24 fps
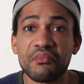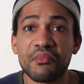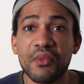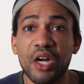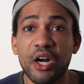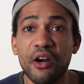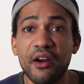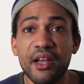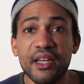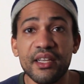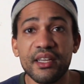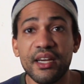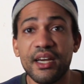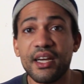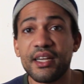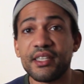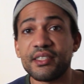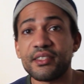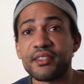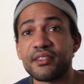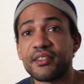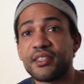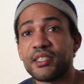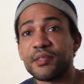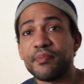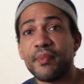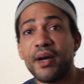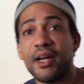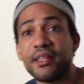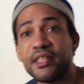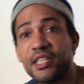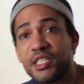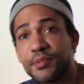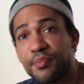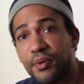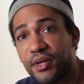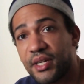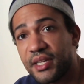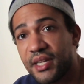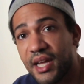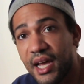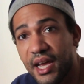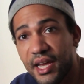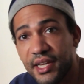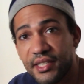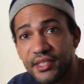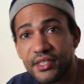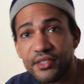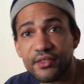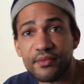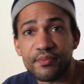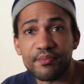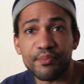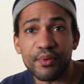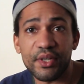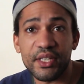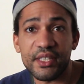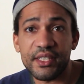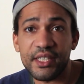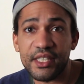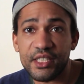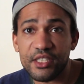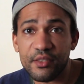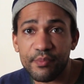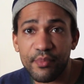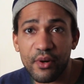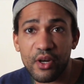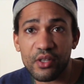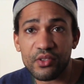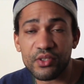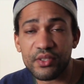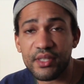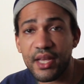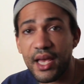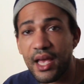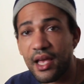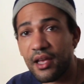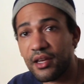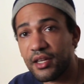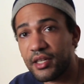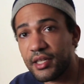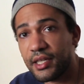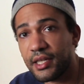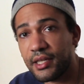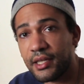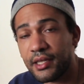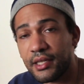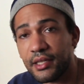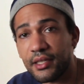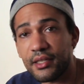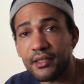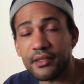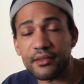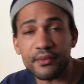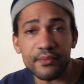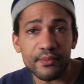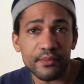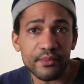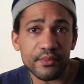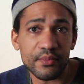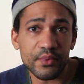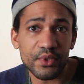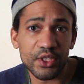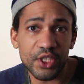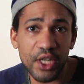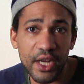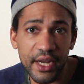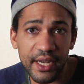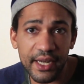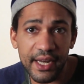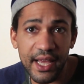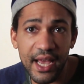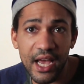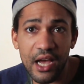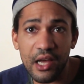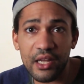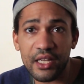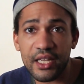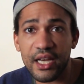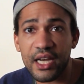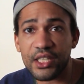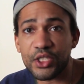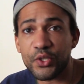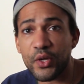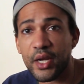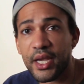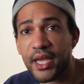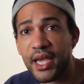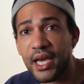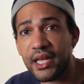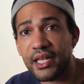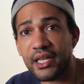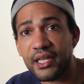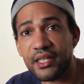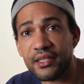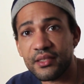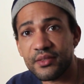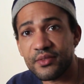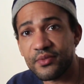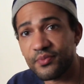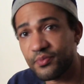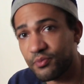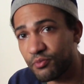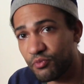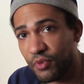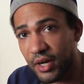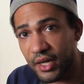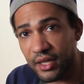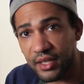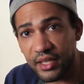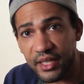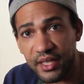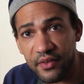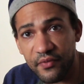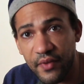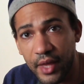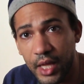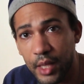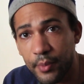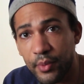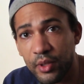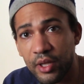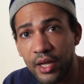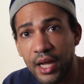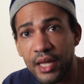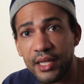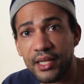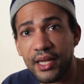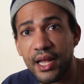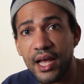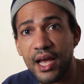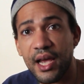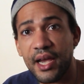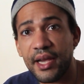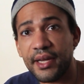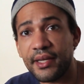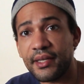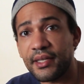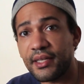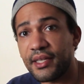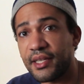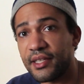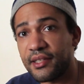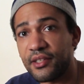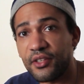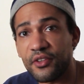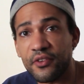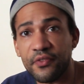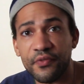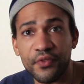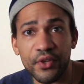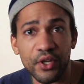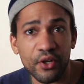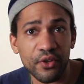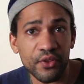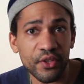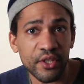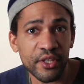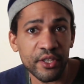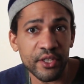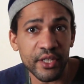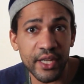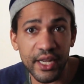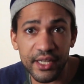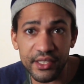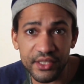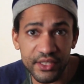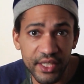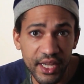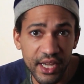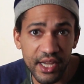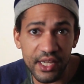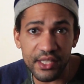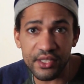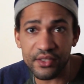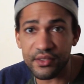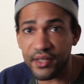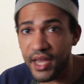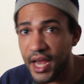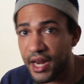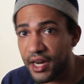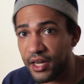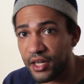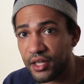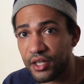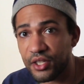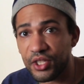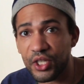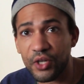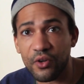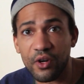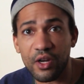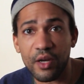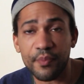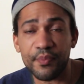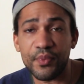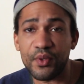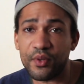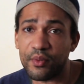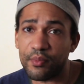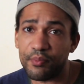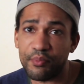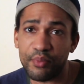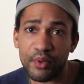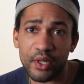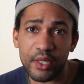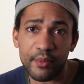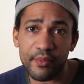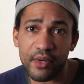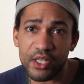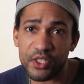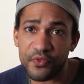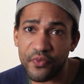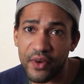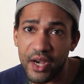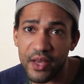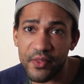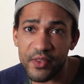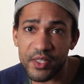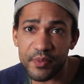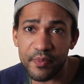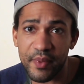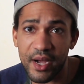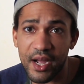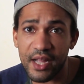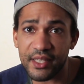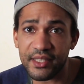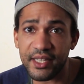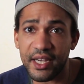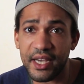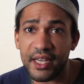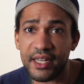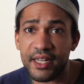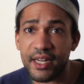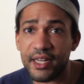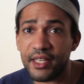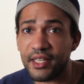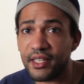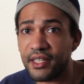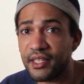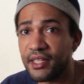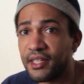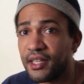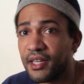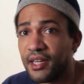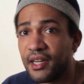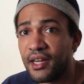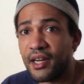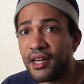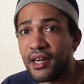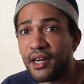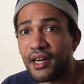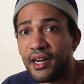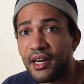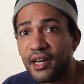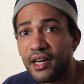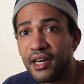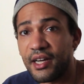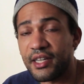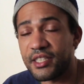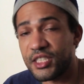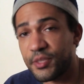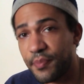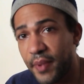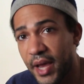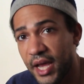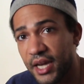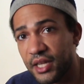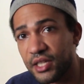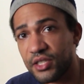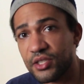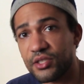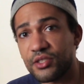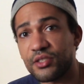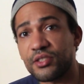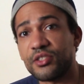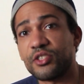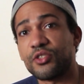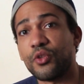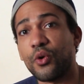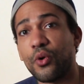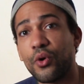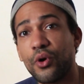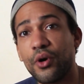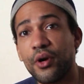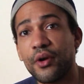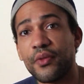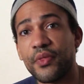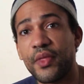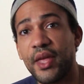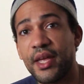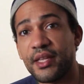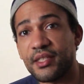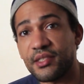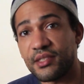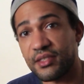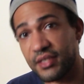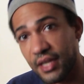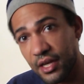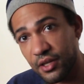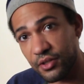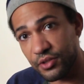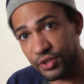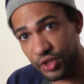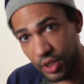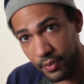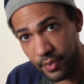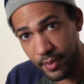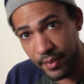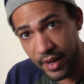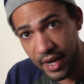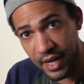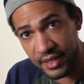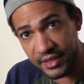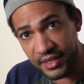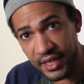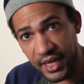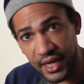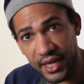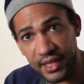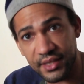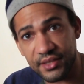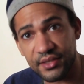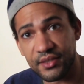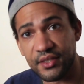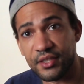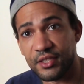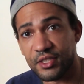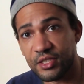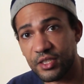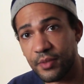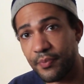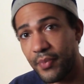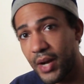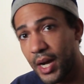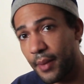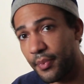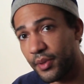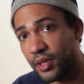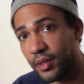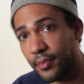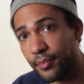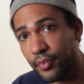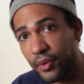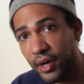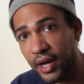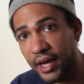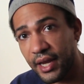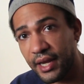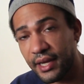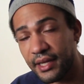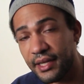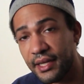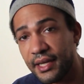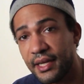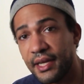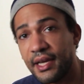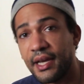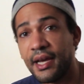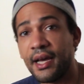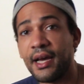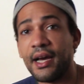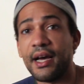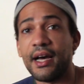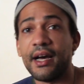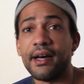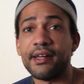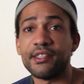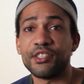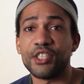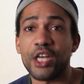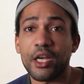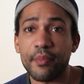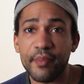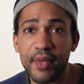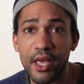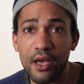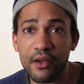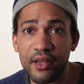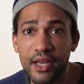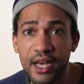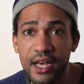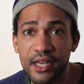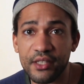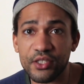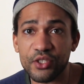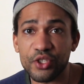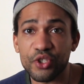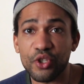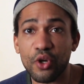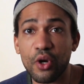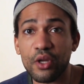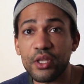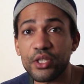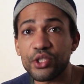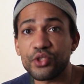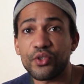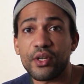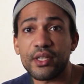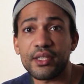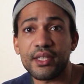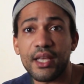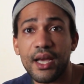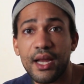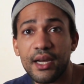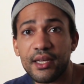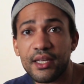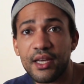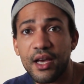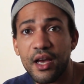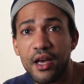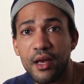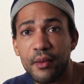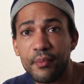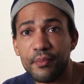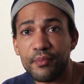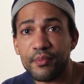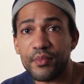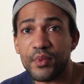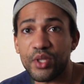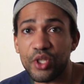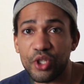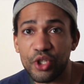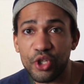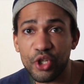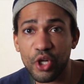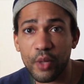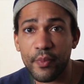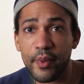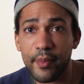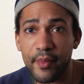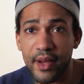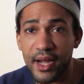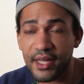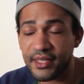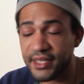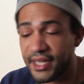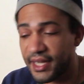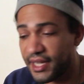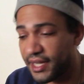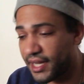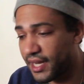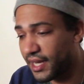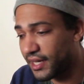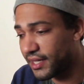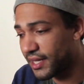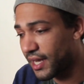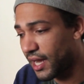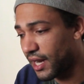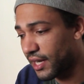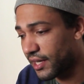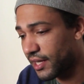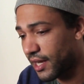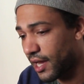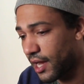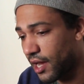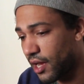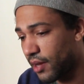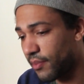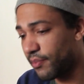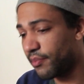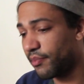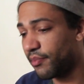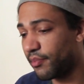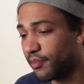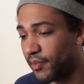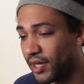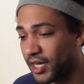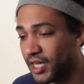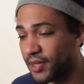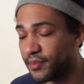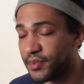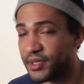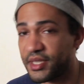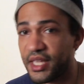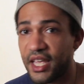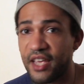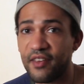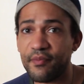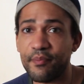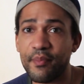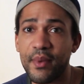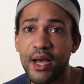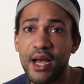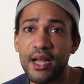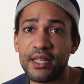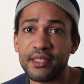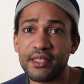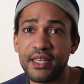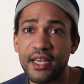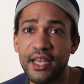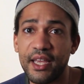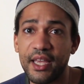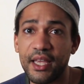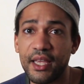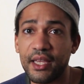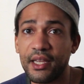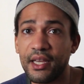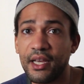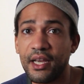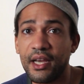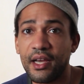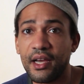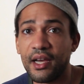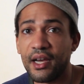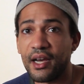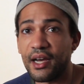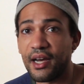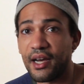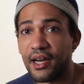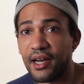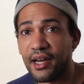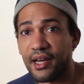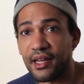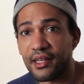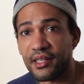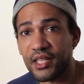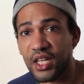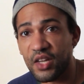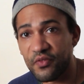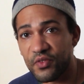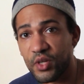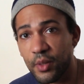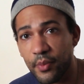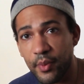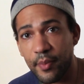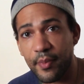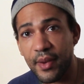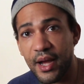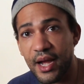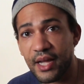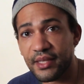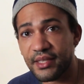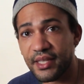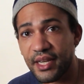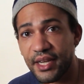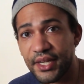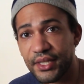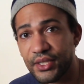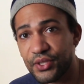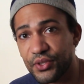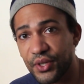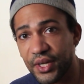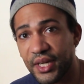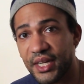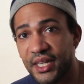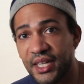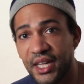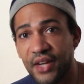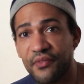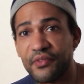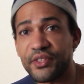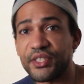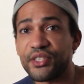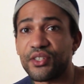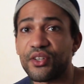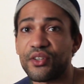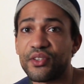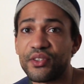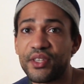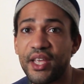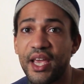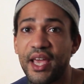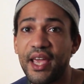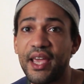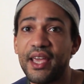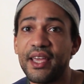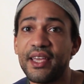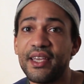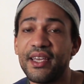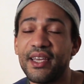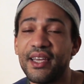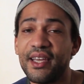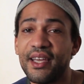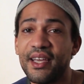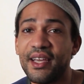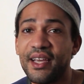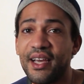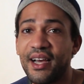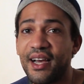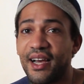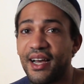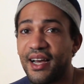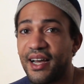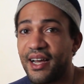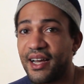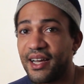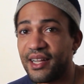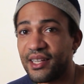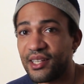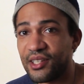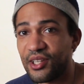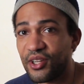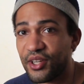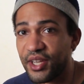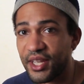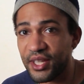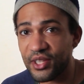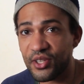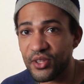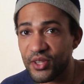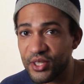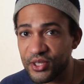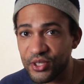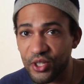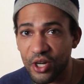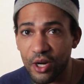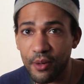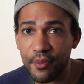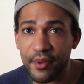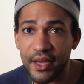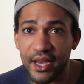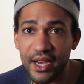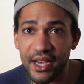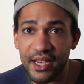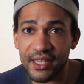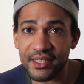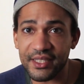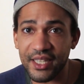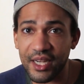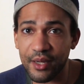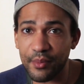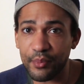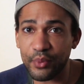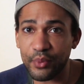All right, guys, this mate's pretty nice, pretty decent personality. Check it out, La Tranquera. It's readily available online. And if you're in the United States, Canada, Europe, you could pretty much find this mate at any Hispanic store that sells yerba mates. This is a popular brand. Check me out, guys. CircleAdrink.com, YerbaMateLand.com. My name's Dave Mate. Love yerba mate, drinking it every single day. Look into this herb, guys. I